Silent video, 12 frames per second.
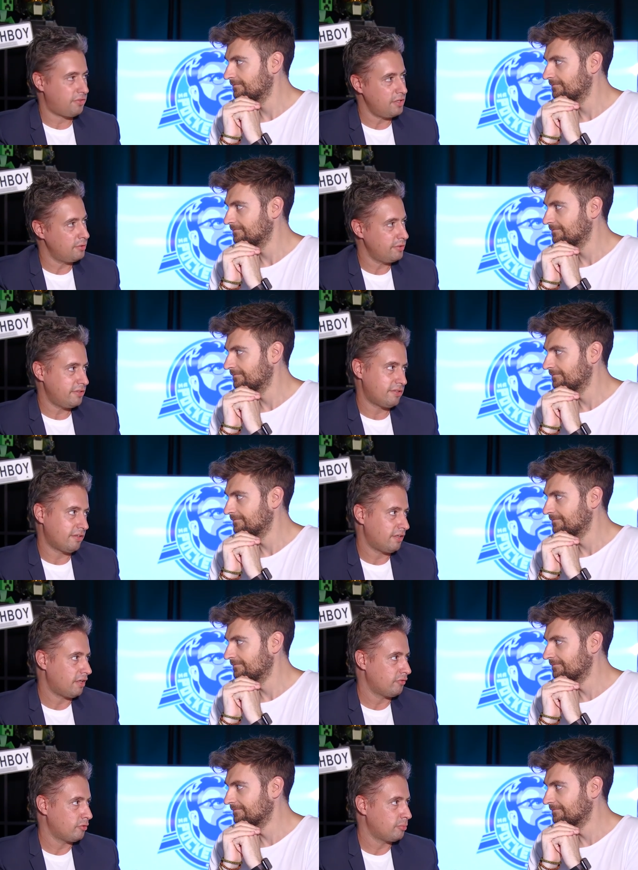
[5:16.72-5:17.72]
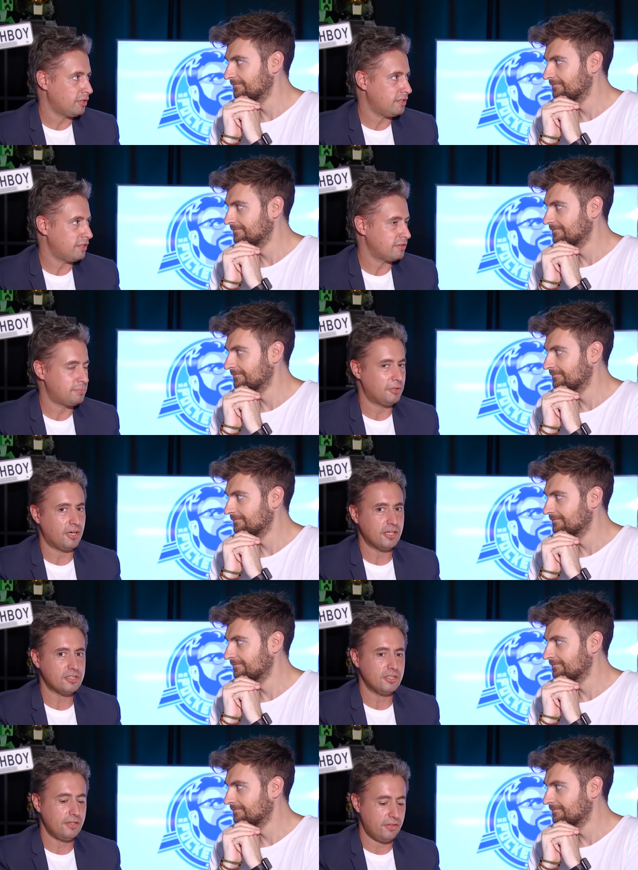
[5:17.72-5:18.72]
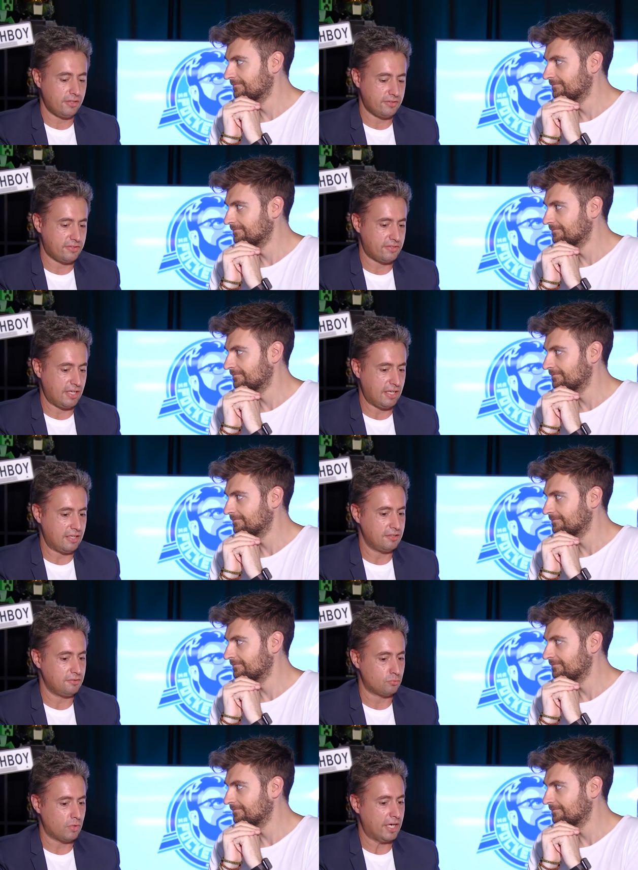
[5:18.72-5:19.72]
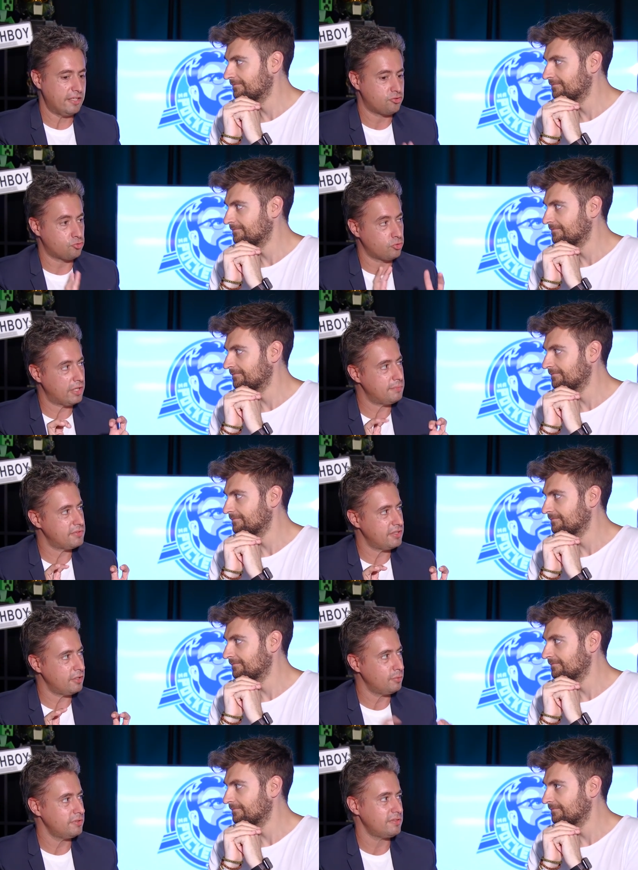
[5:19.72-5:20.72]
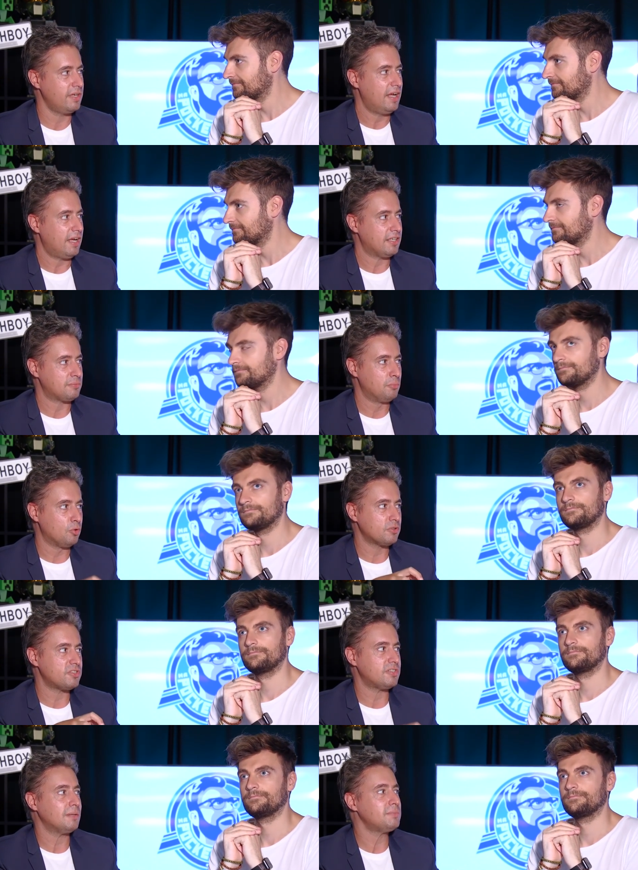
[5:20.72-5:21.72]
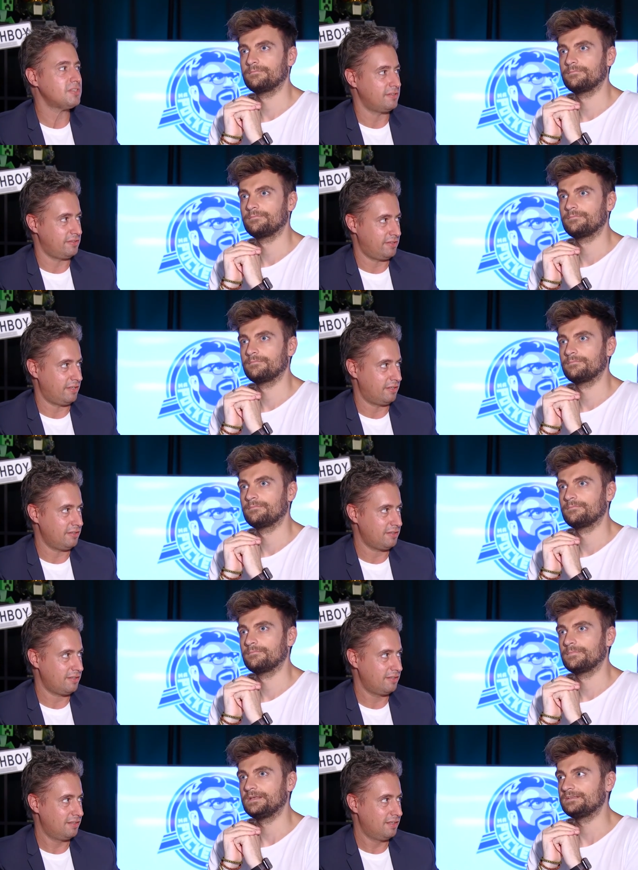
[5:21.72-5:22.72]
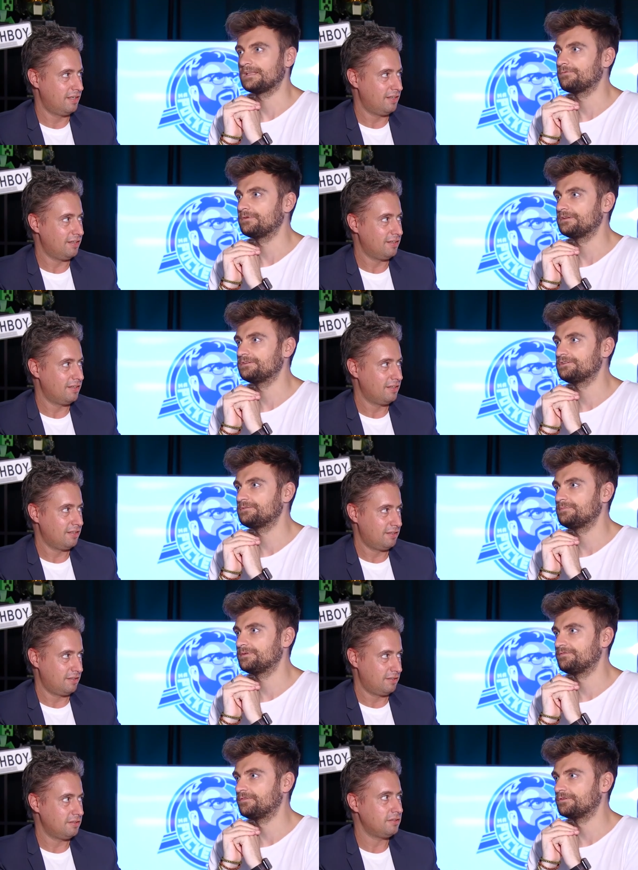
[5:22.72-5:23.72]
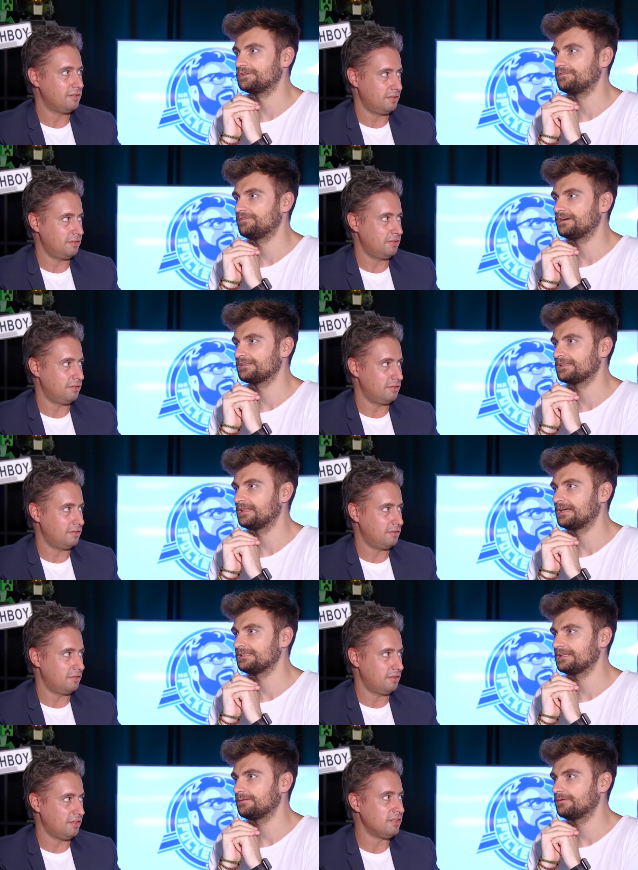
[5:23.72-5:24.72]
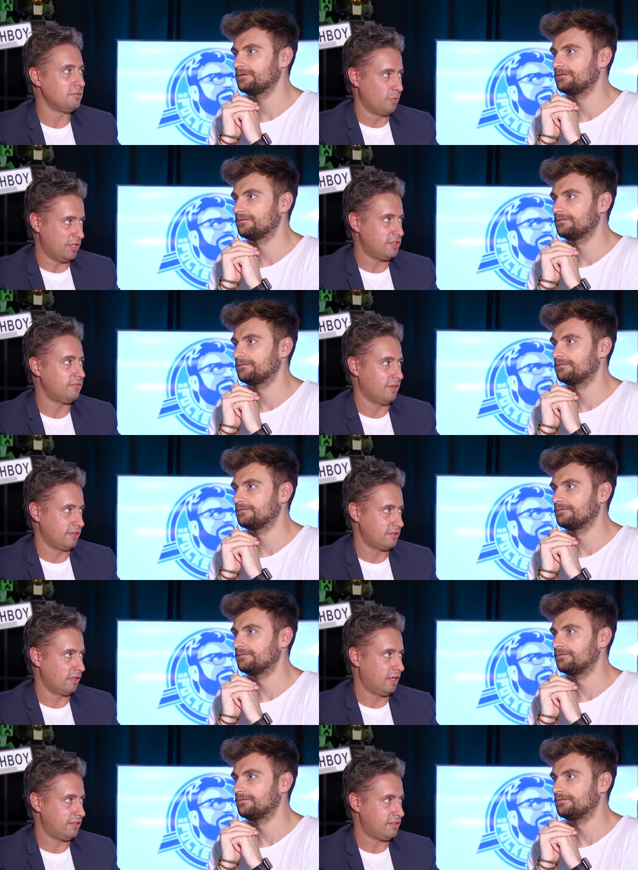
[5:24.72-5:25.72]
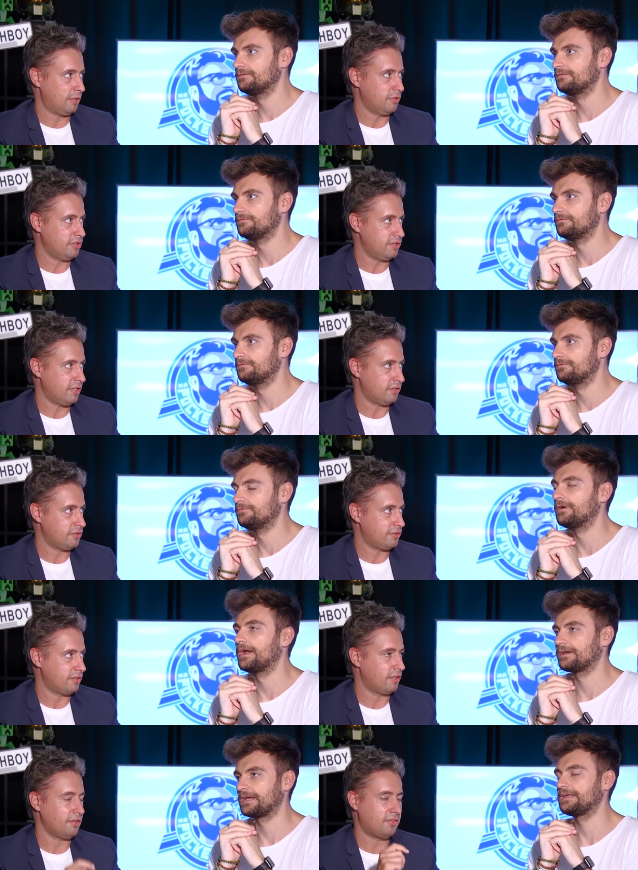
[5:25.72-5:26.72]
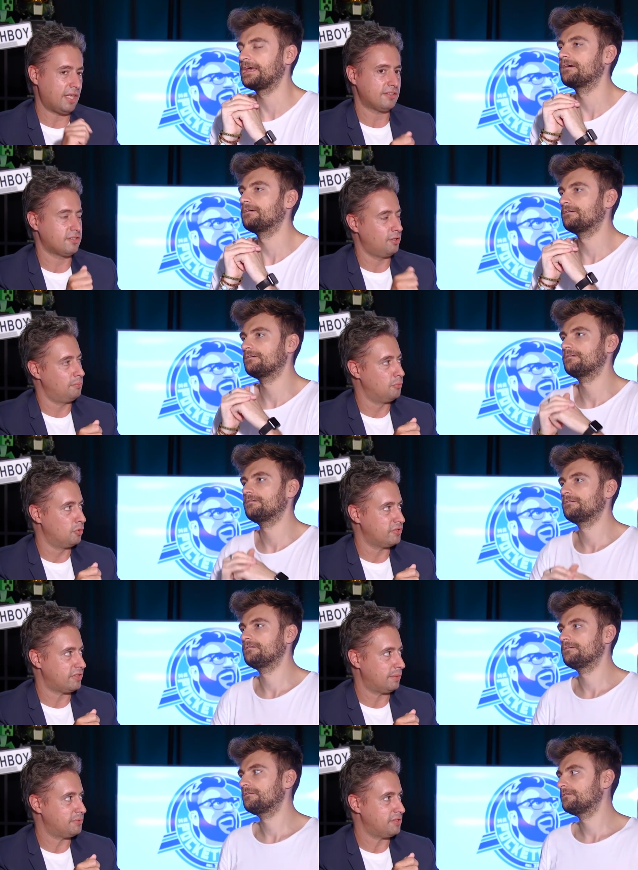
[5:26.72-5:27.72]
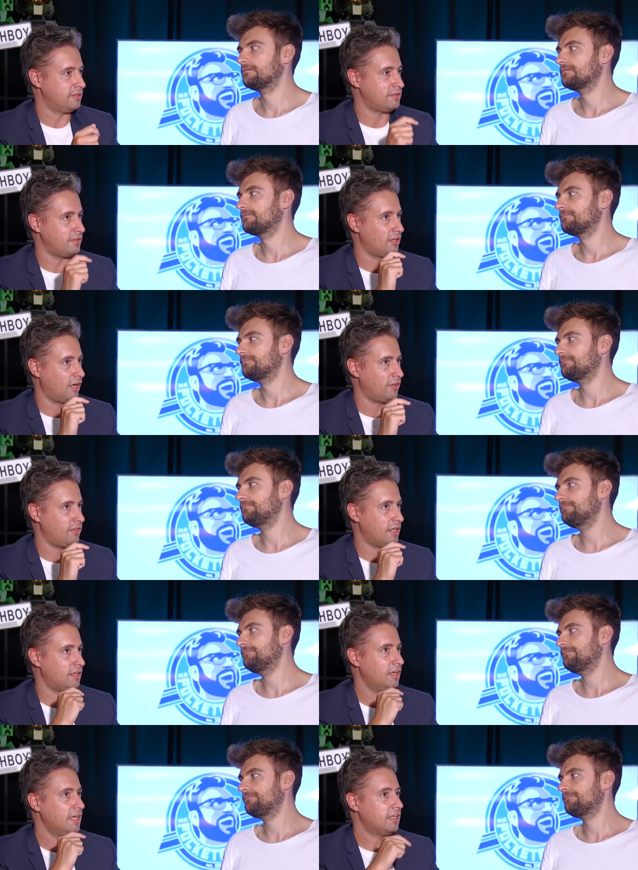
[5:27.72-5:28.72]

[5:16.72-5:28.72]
Speaker 1: theories, I think everybody does, but I actually think the scene, Rey's dream sequence, has more substance in it.
Speaker 2: Is that when she, before she finds the lightsaber?
Speaker 1: When she finds the lightsaber, when she touches right, it. Right, okay, yeah. That's got more substance that I think